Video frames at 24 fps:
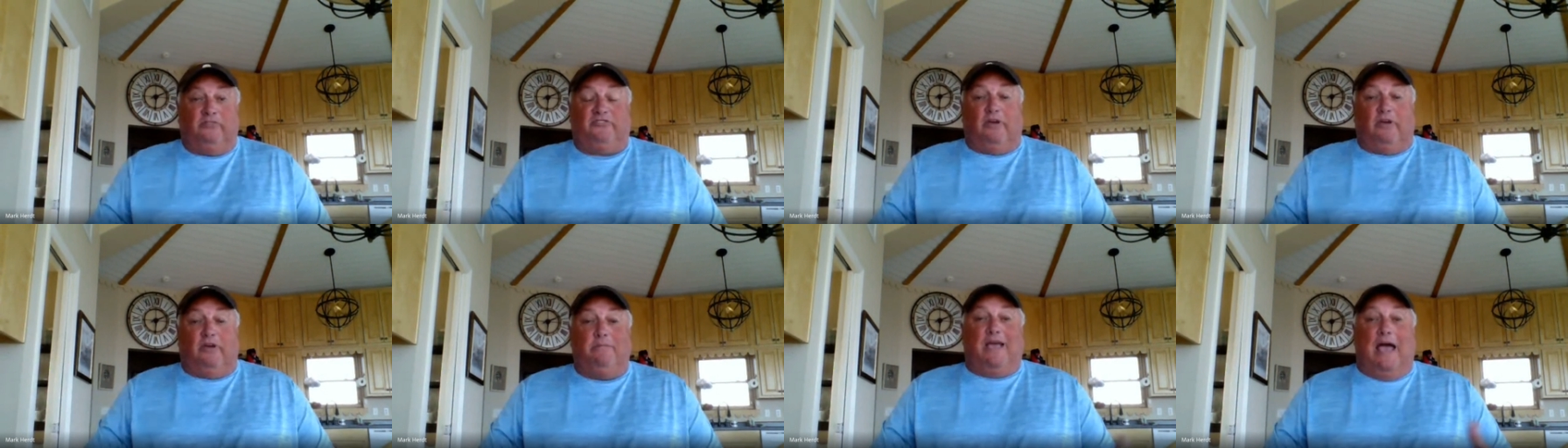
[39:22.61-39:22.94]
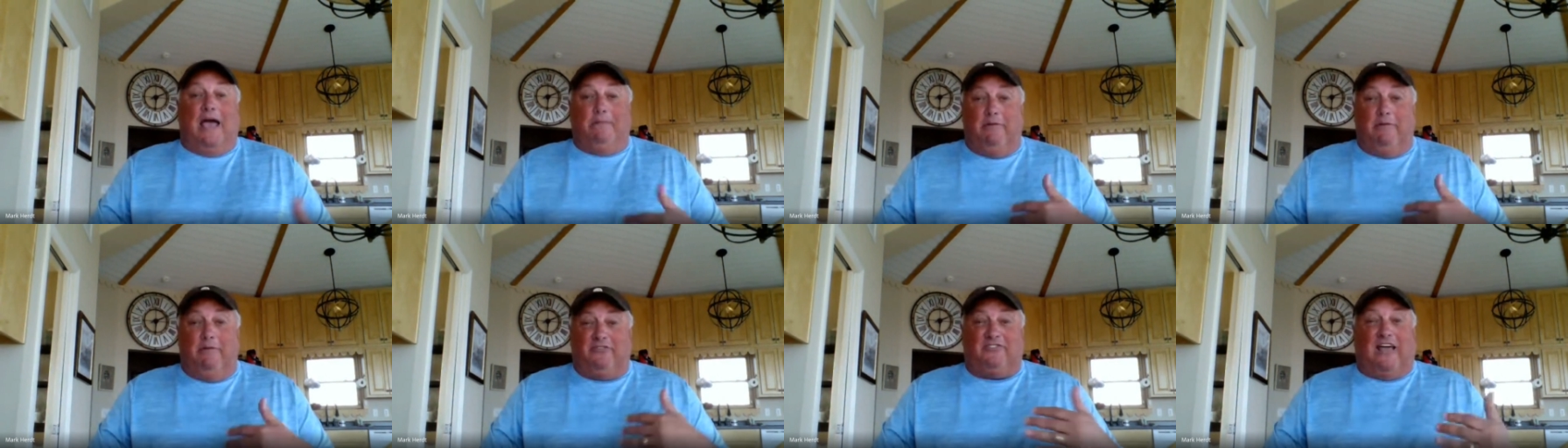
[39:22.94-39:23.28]
some
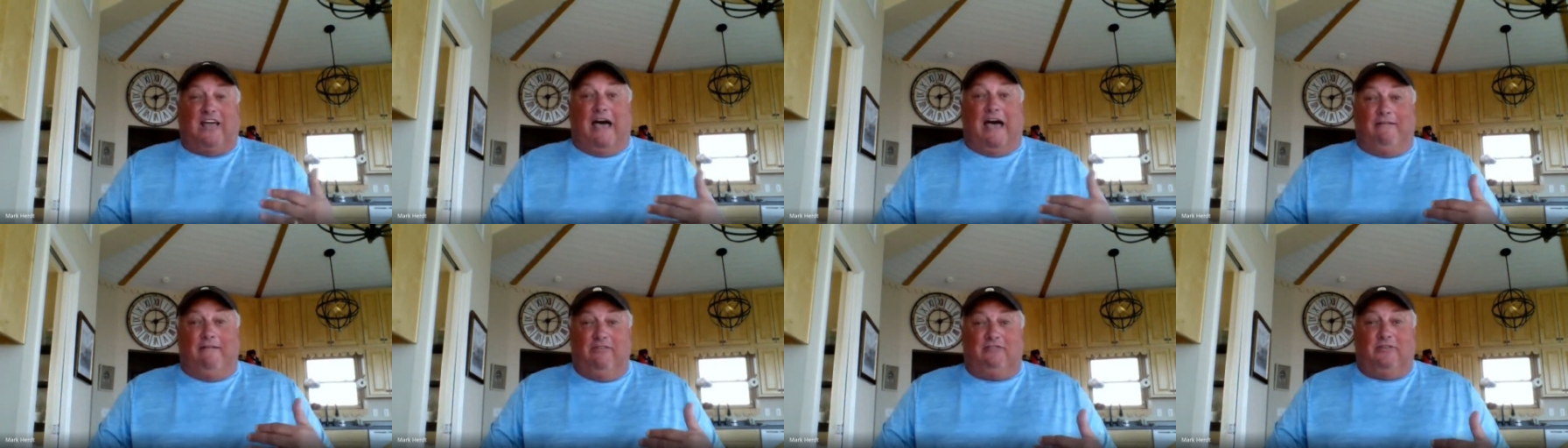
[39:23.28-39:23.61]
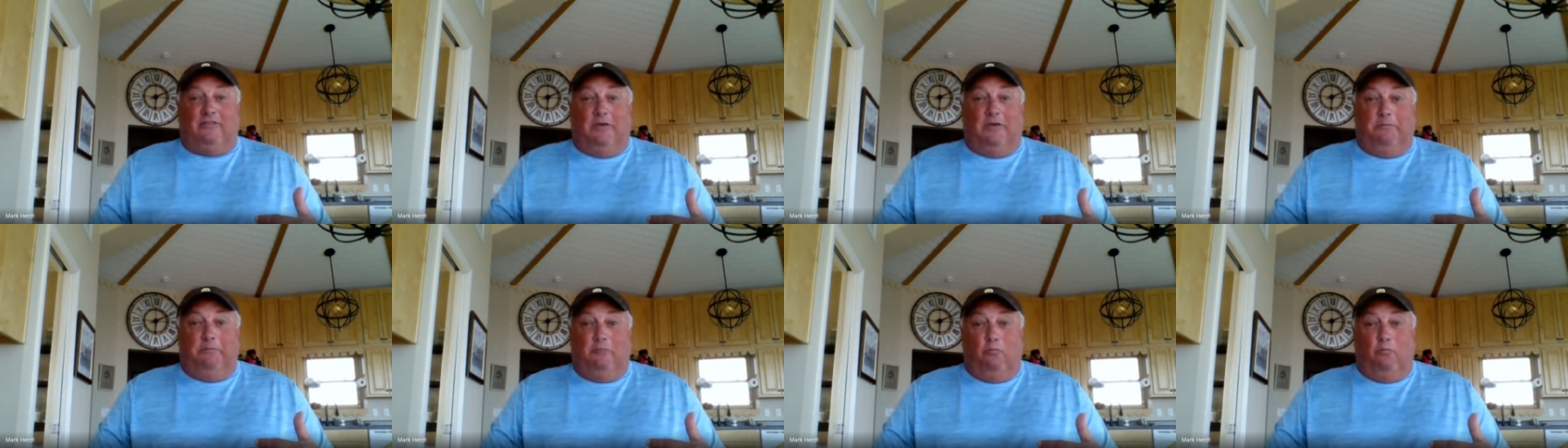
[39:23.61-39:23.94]
guy must
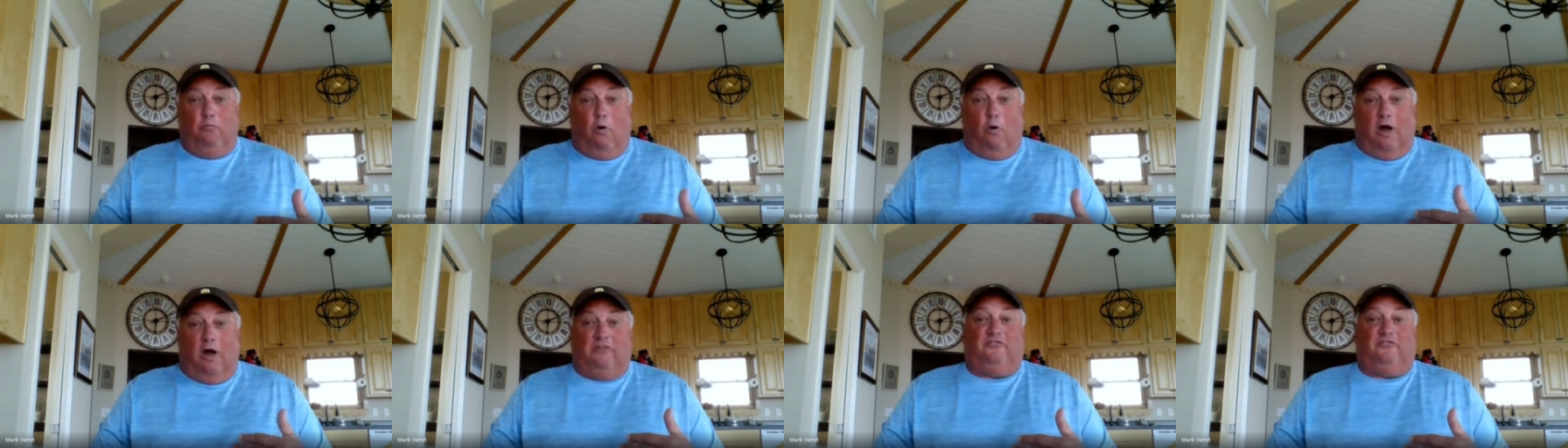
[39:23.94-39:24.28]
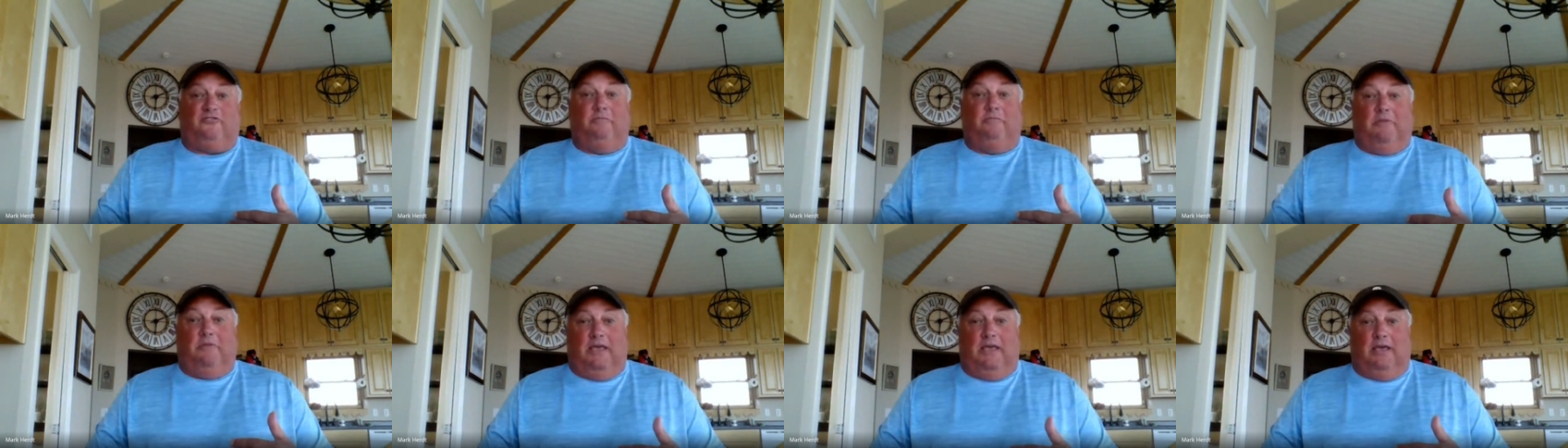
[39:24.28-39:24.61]
obviously
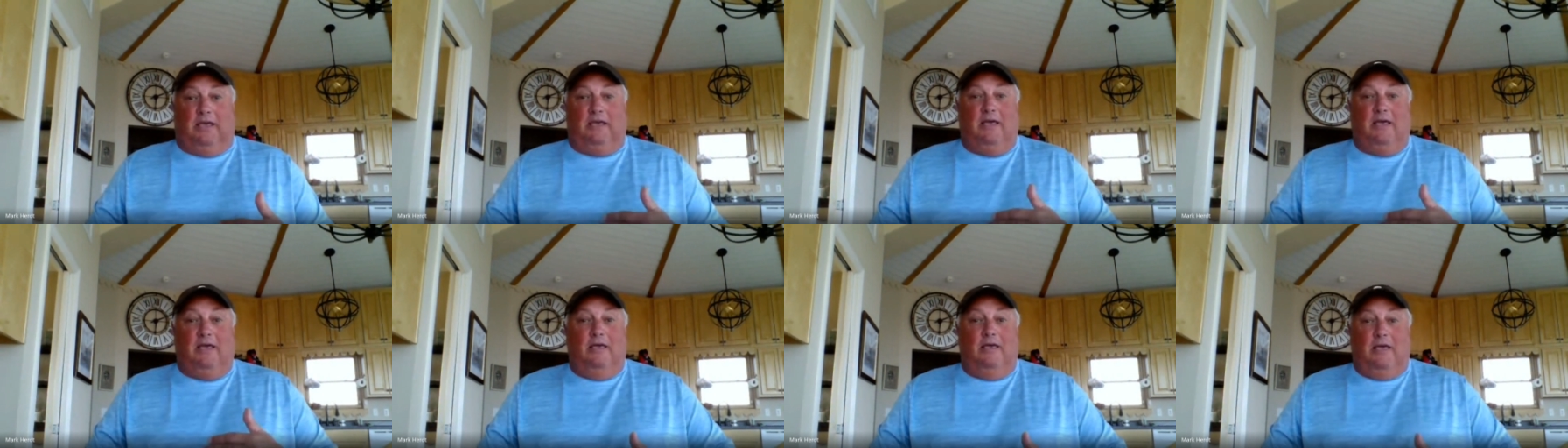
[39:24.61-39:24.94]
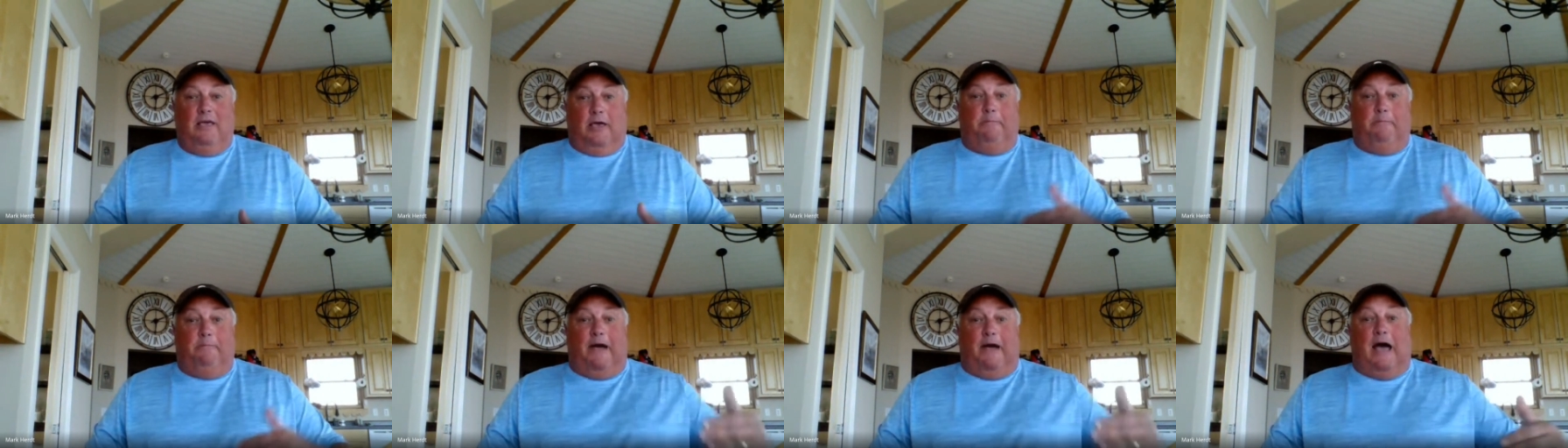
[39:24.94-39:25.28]
watching me
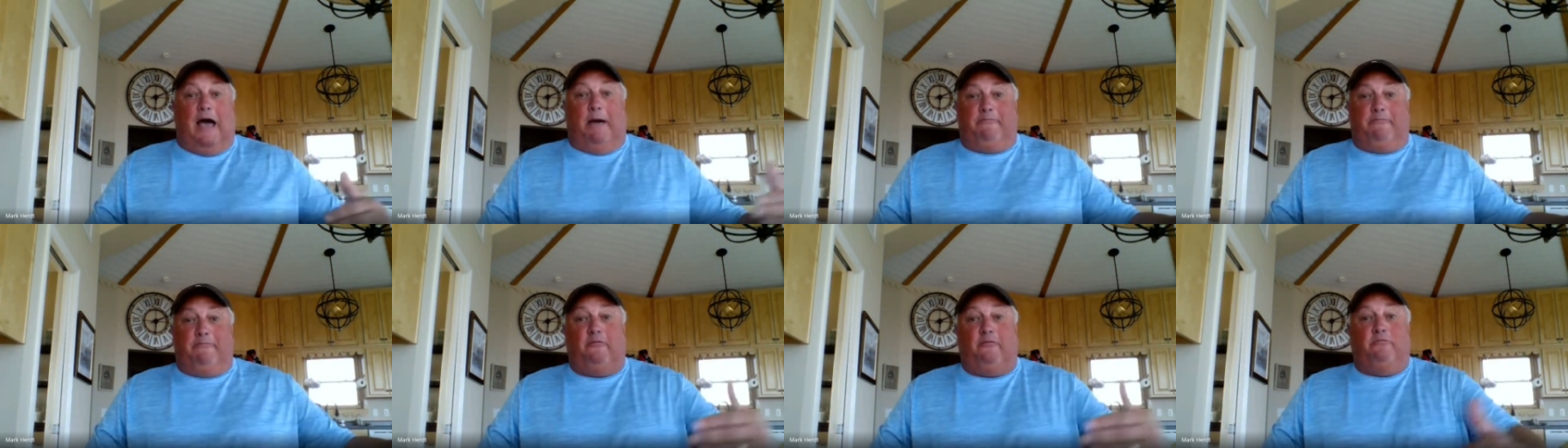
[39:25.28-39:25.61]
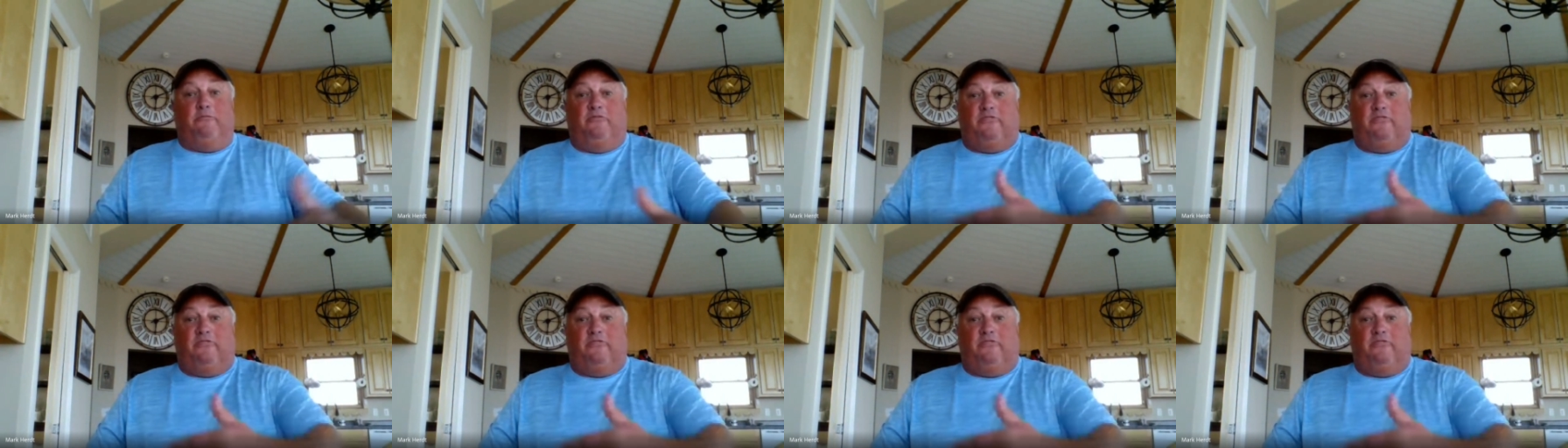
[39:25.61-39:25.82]
hip hop from